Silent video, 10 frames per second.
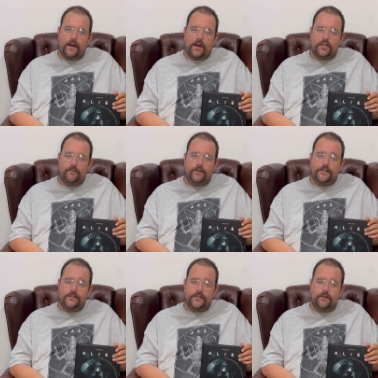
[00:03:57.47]
attributes and
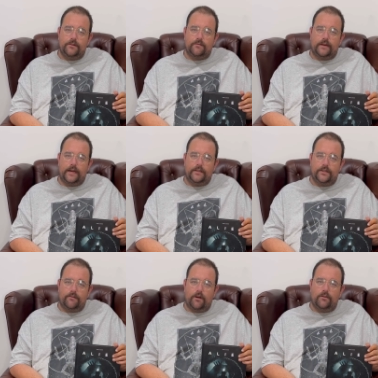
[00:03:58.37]
skills related to the
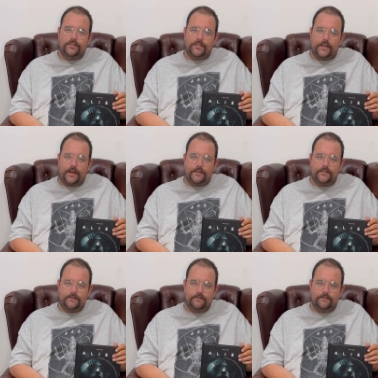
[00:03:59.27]
rolls and checks.